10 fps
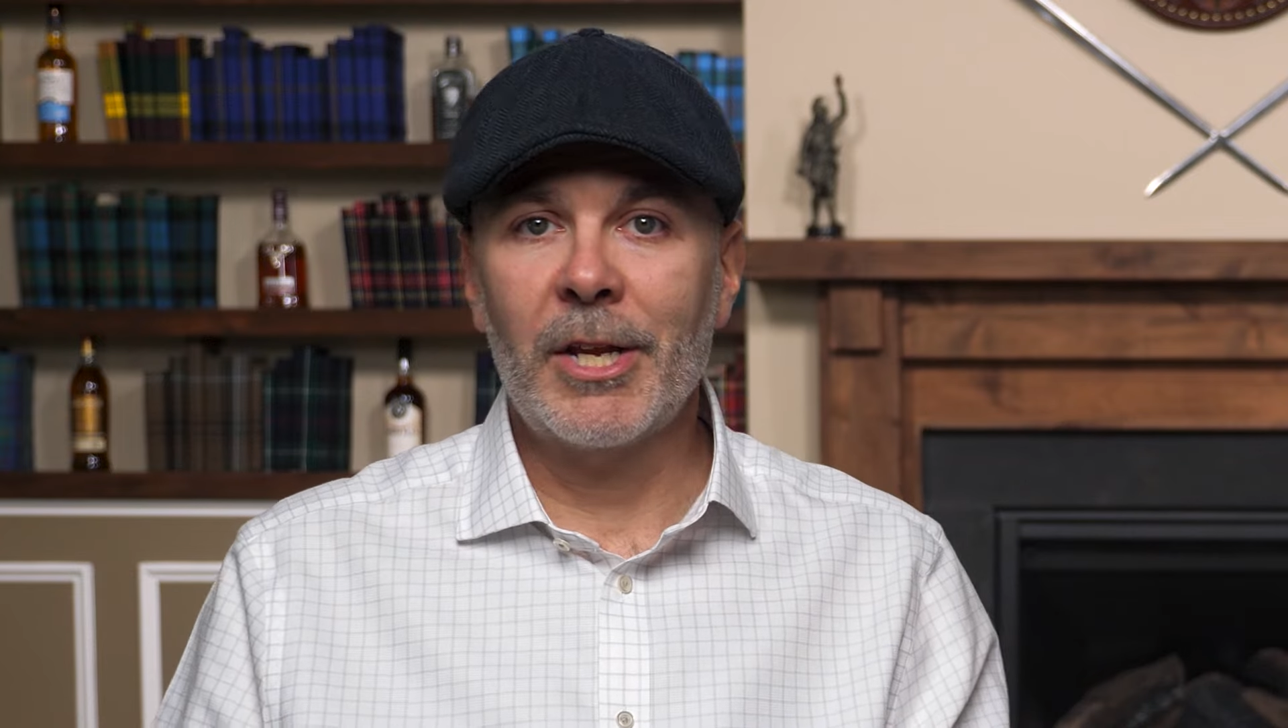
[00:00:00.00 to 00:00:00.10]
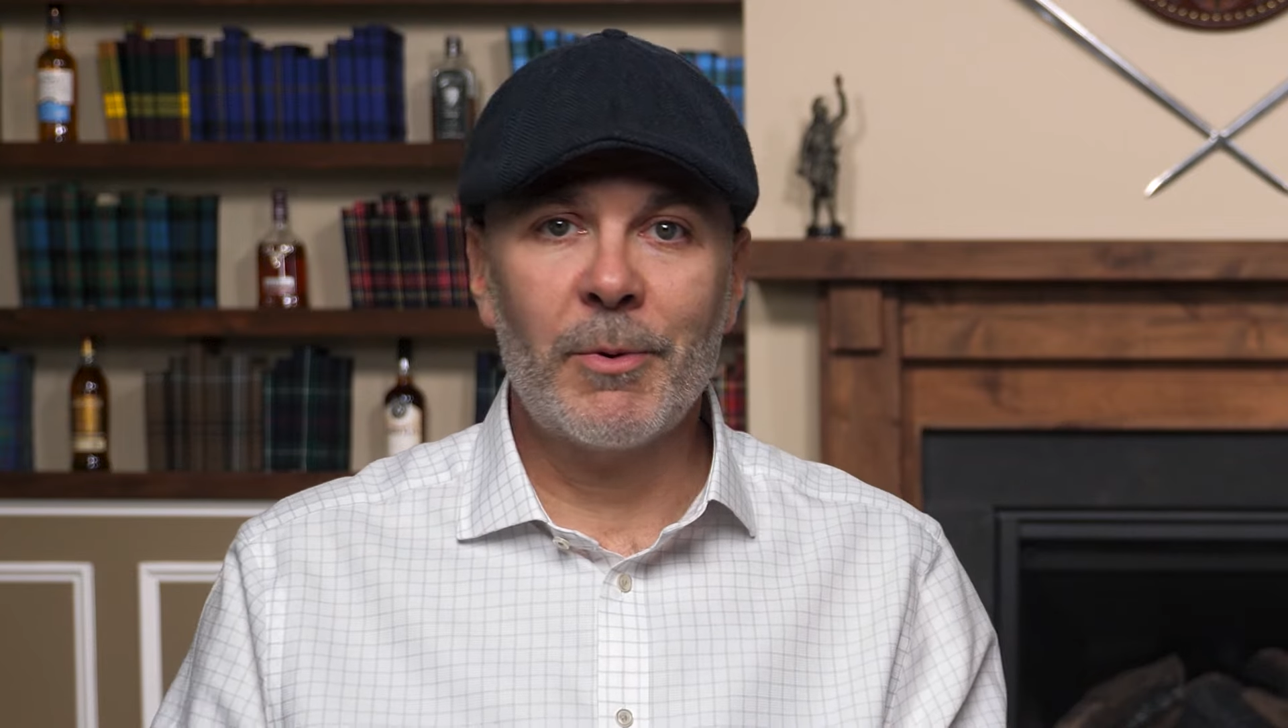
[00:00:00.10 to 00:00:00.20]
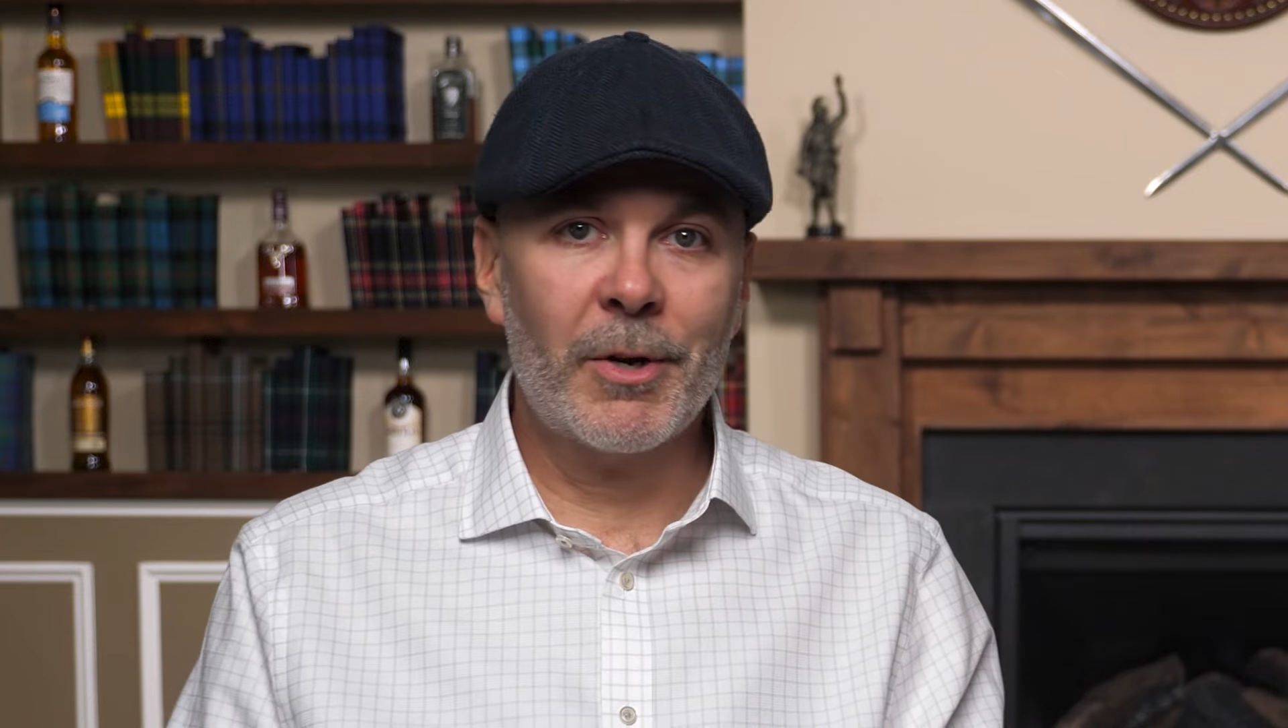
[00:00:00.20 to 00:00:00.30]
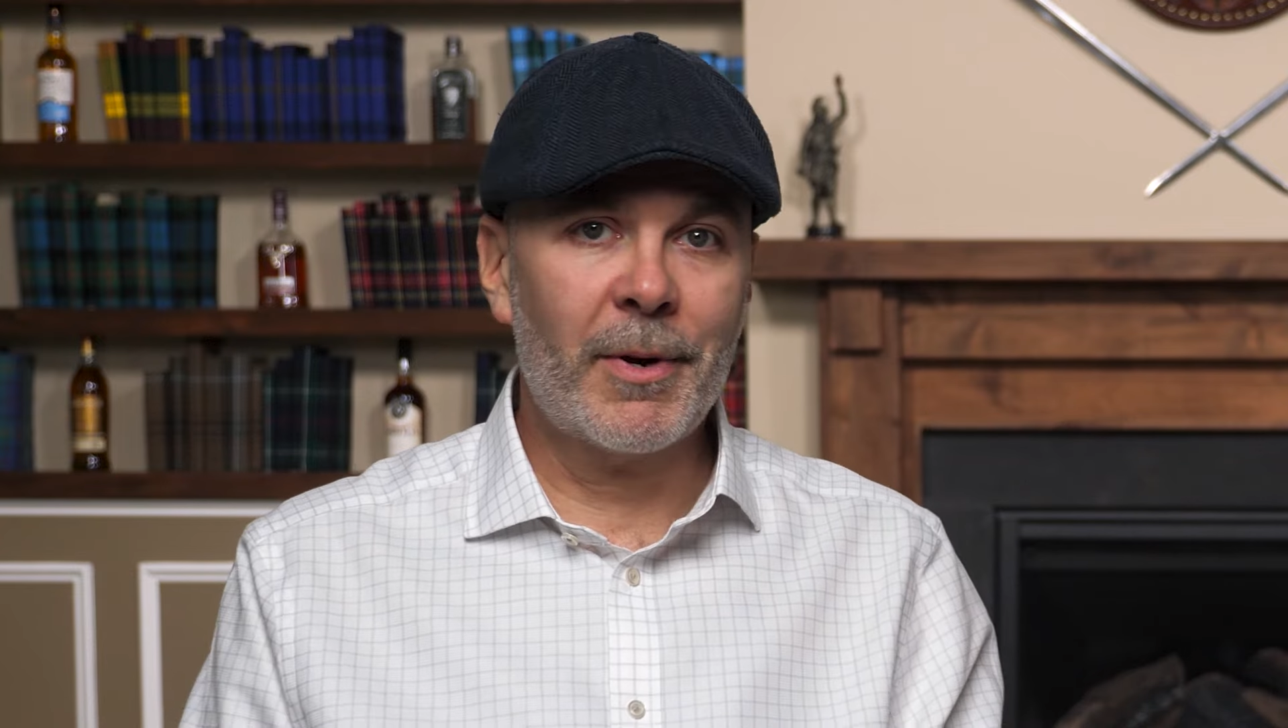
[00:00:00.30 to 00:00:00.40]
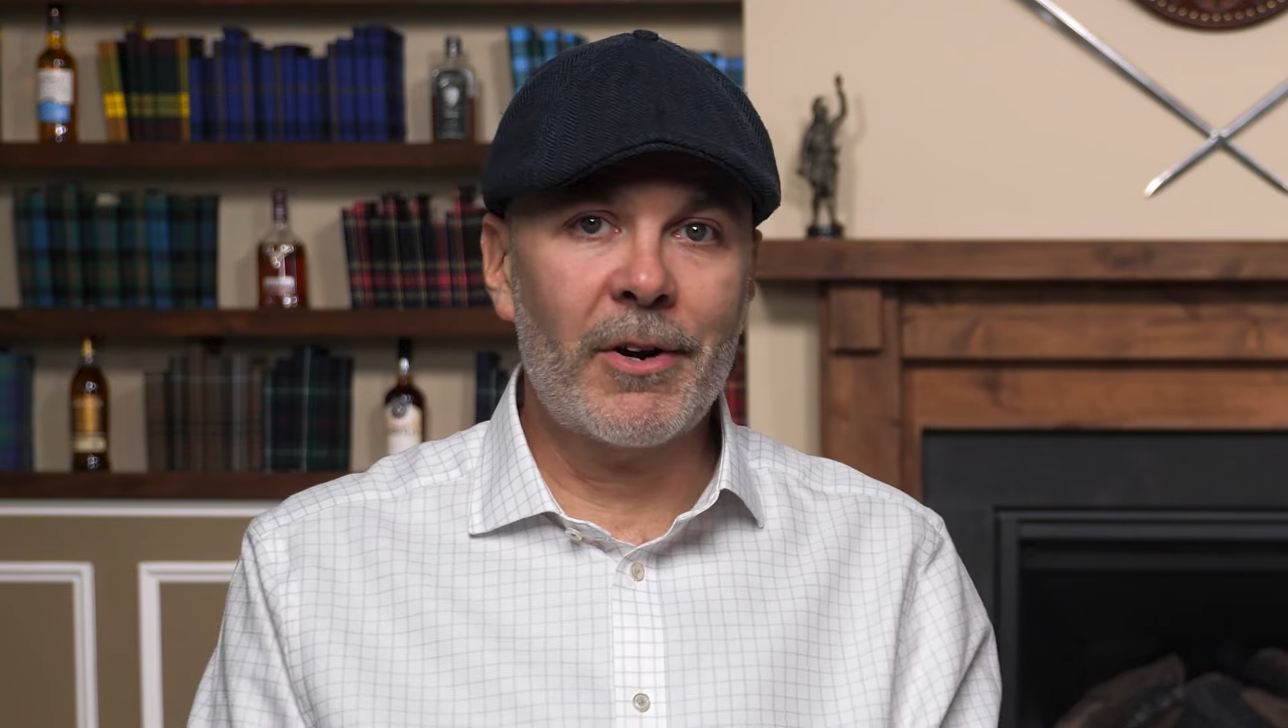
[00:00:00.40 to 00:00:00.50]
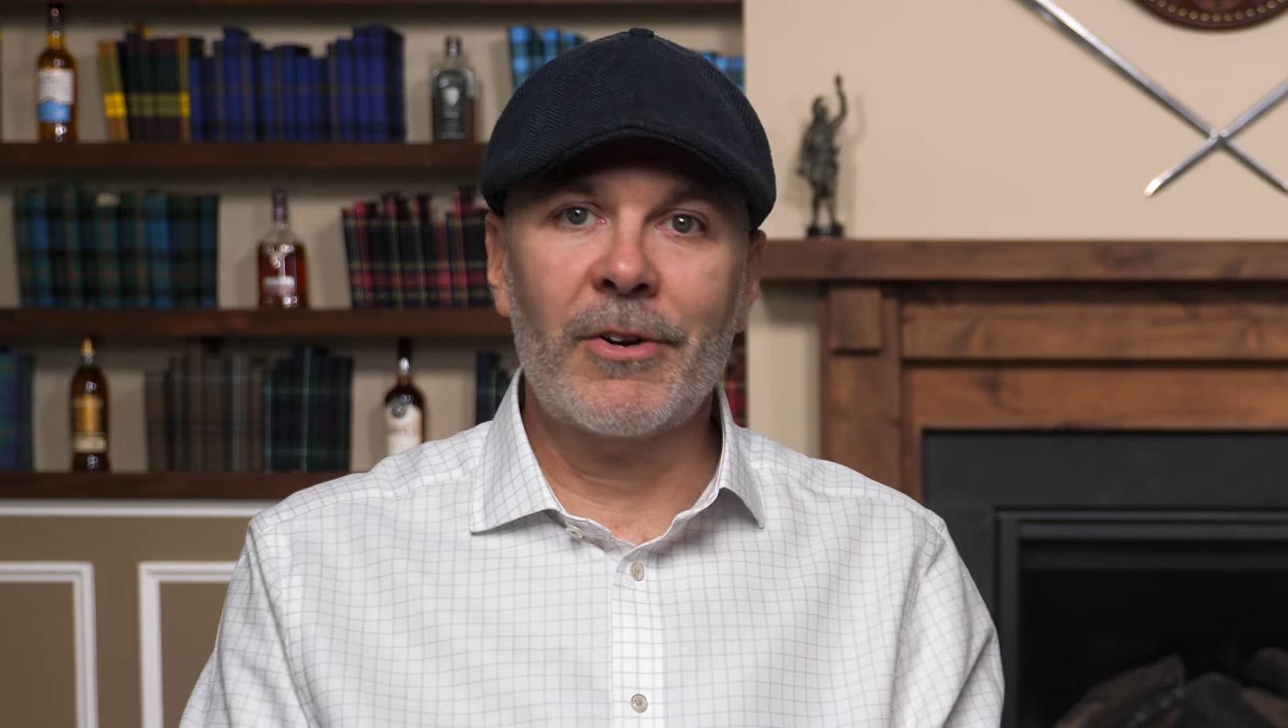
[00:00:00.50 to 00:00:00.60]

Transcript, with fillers: and you want to wear